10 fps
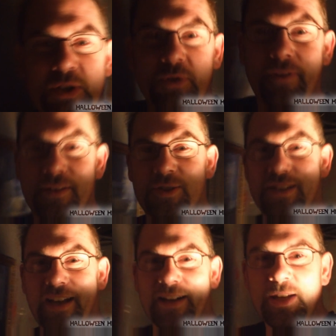I've been doing
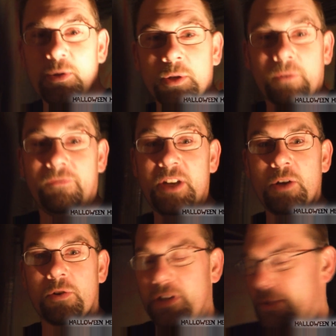these uh, cute little
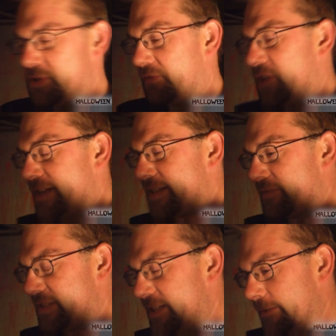video clips, if you guys
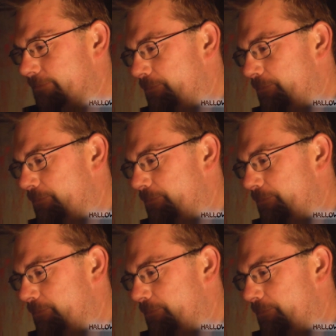haven't seen